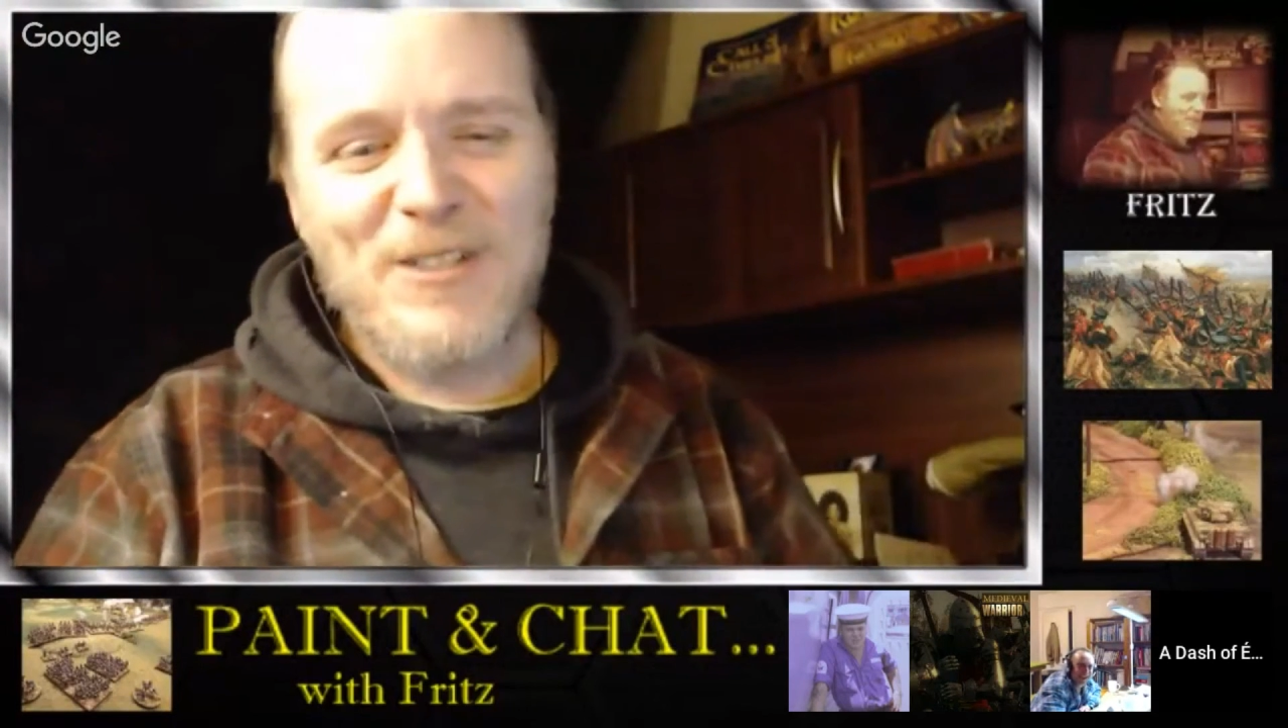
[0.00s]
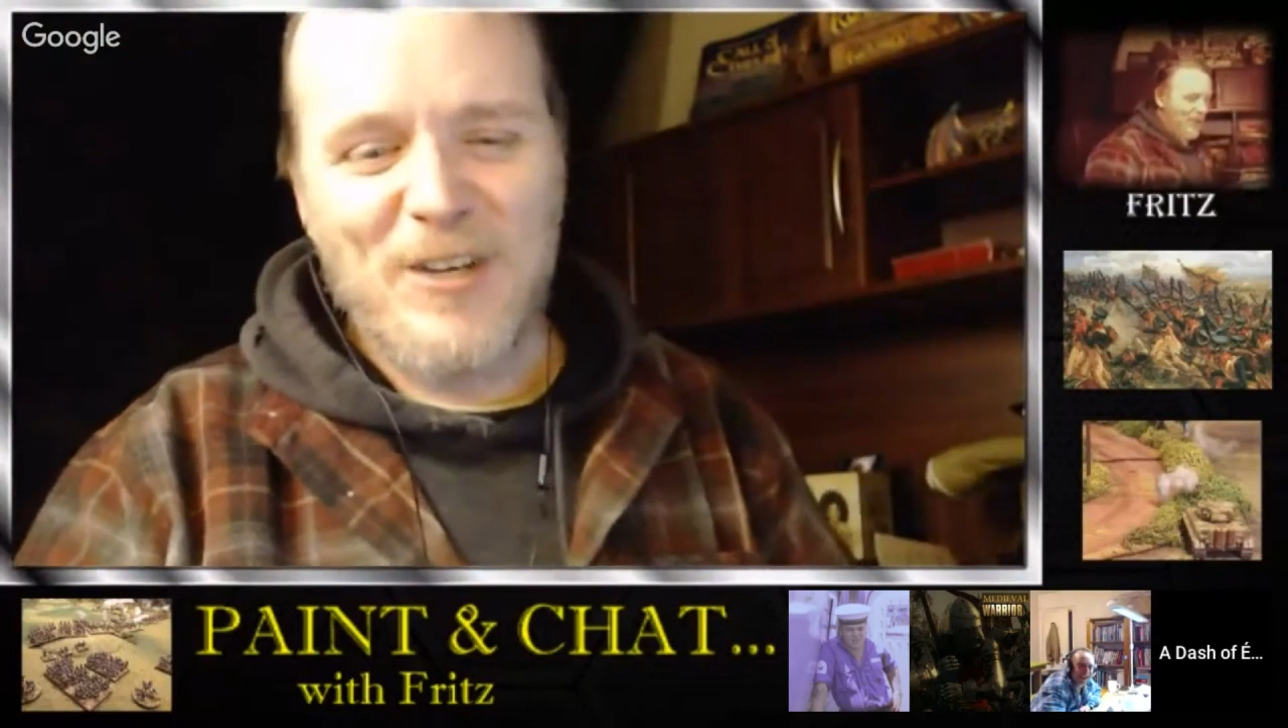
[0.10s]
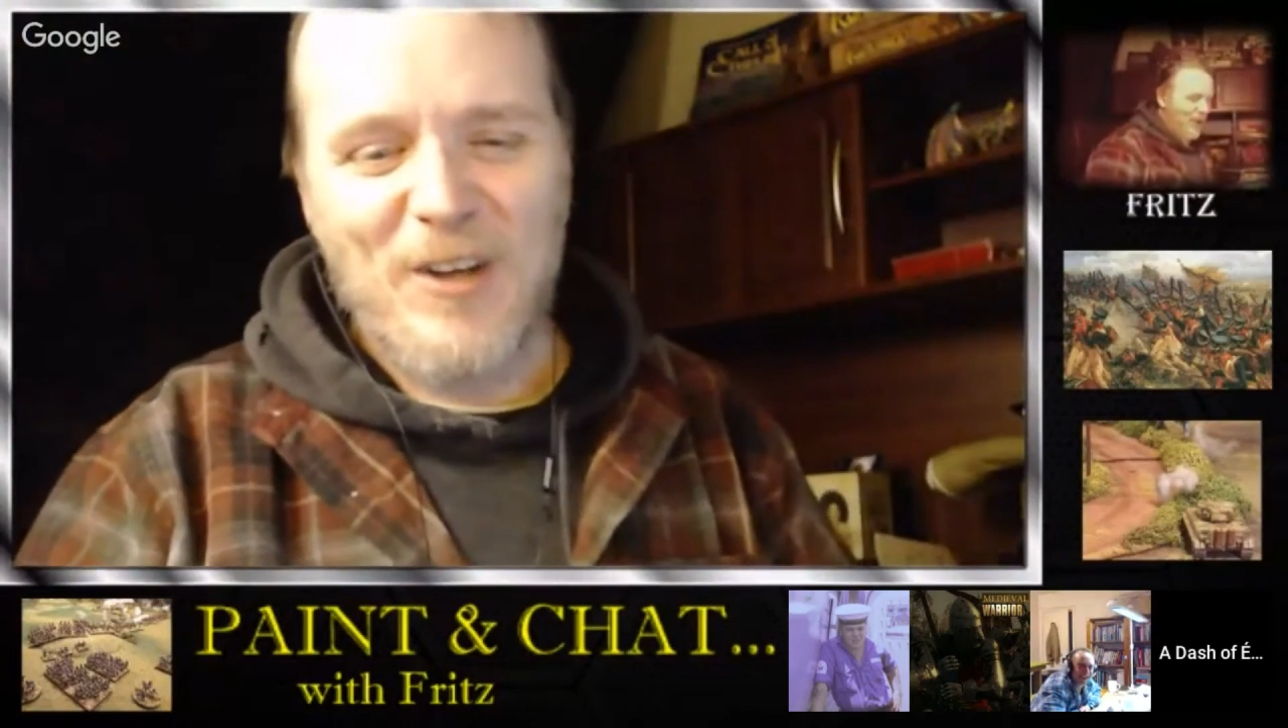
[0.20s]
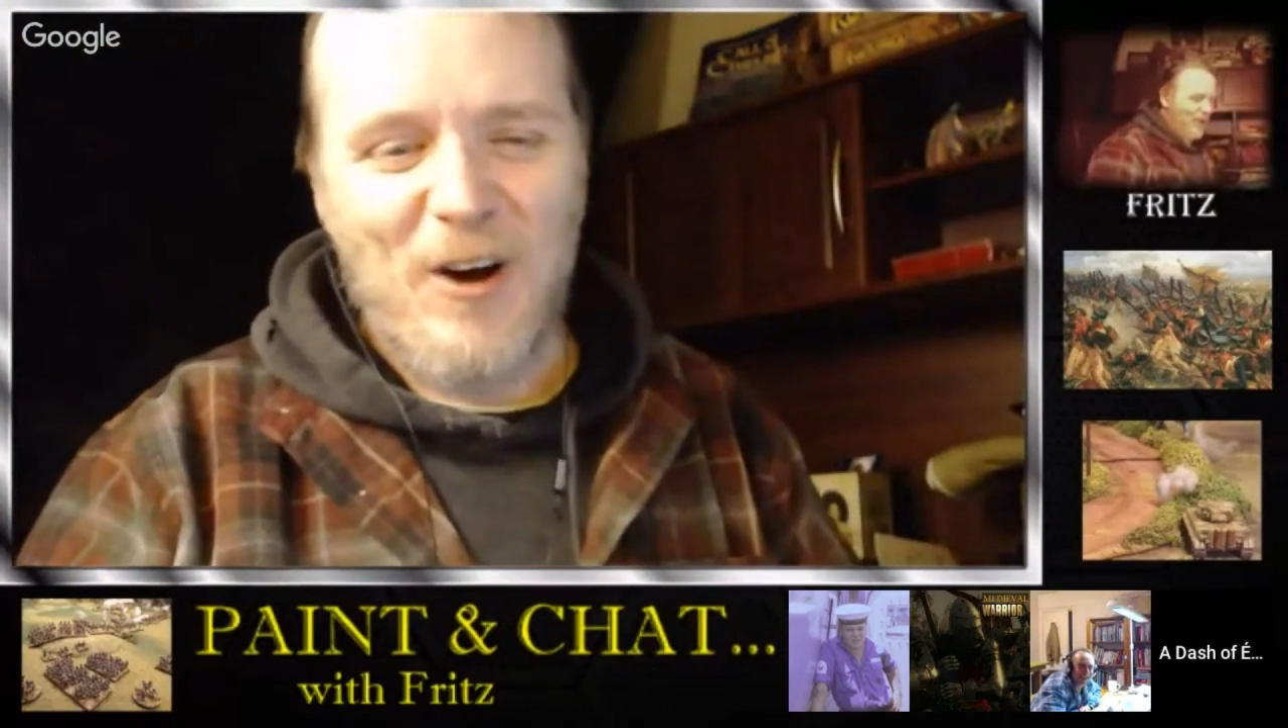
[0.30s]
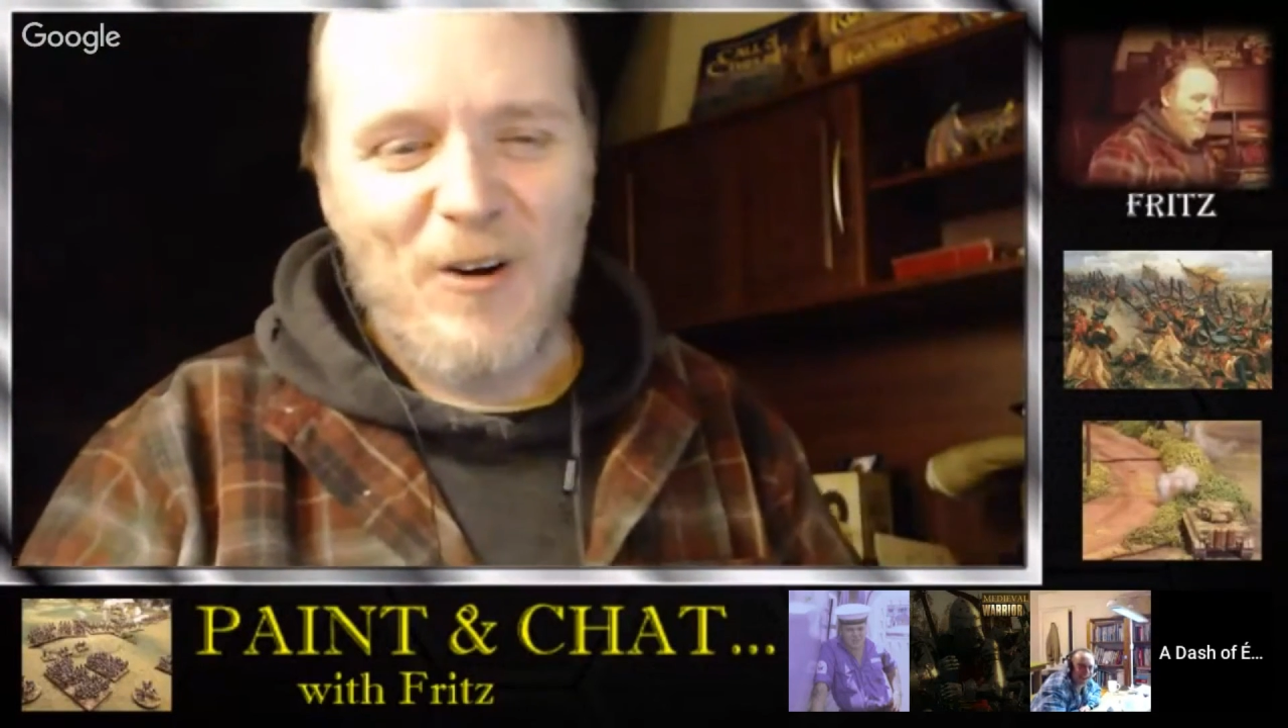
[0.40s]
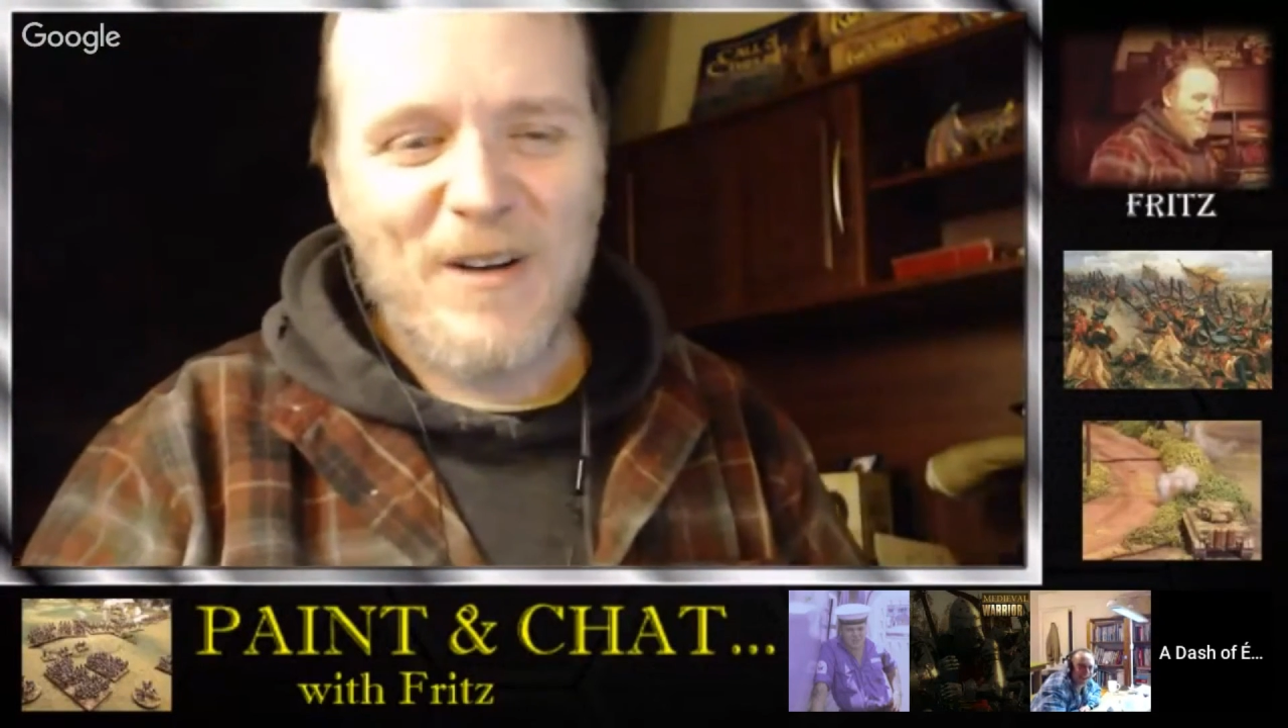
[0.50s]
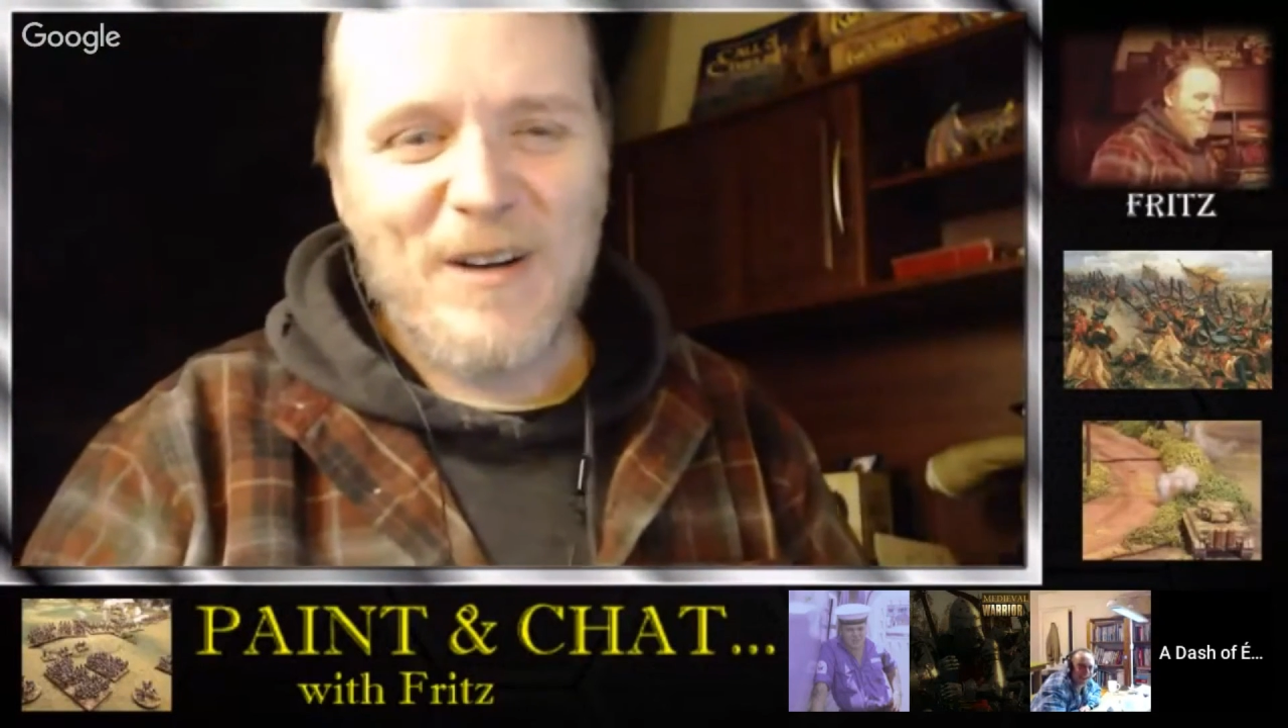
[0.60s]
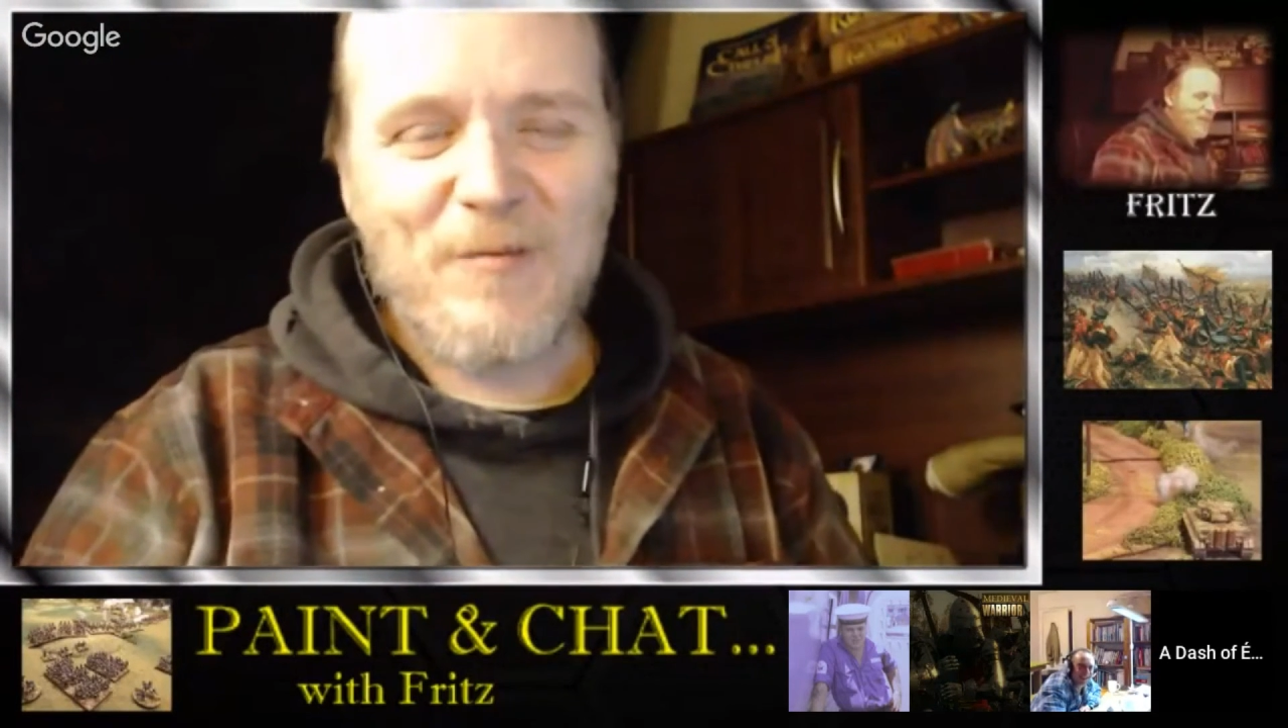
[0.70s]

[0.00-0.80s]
you know,